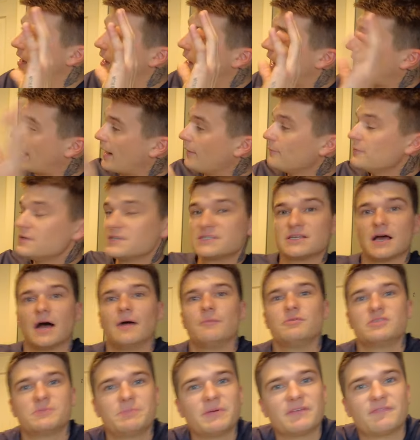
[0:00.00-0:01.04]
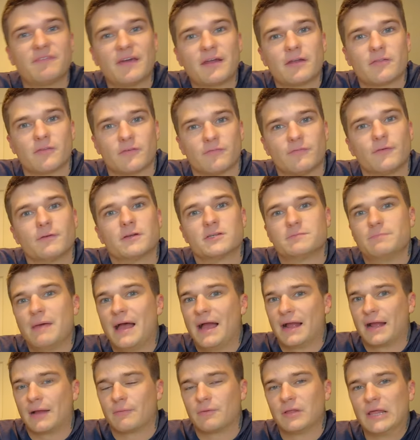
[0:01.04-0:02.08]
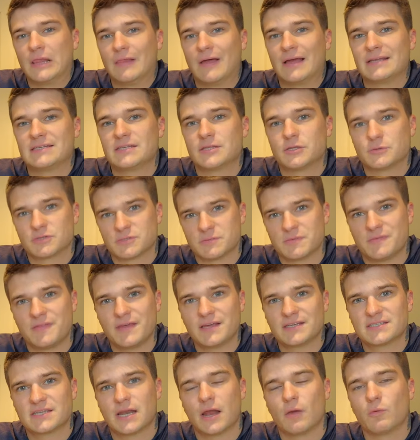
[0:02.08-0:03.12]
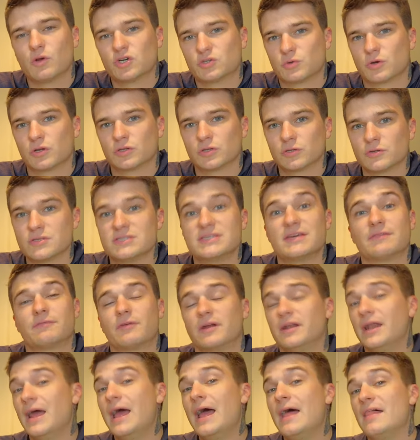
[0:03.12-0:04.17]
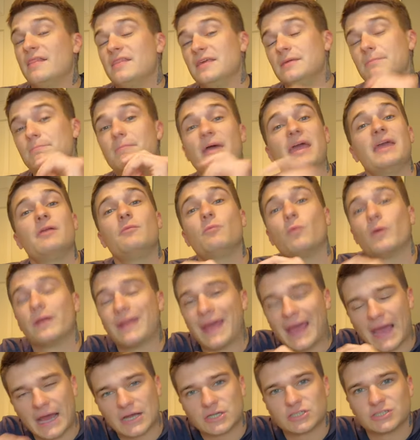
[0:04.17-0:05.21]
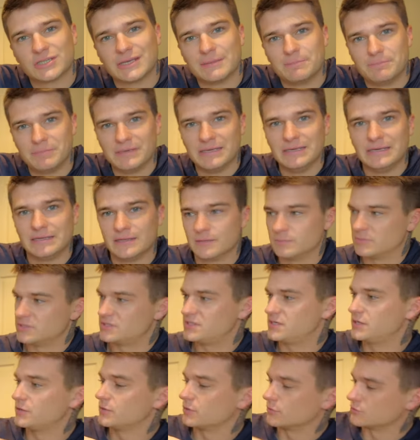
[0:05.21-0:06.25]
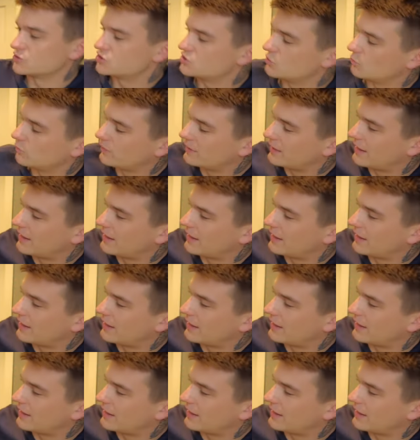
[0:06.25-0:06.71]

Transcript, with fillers: I was I was a big fan of their first bag. I really liked it. There were some things that I wish were a little different. The main one actually being the material. So when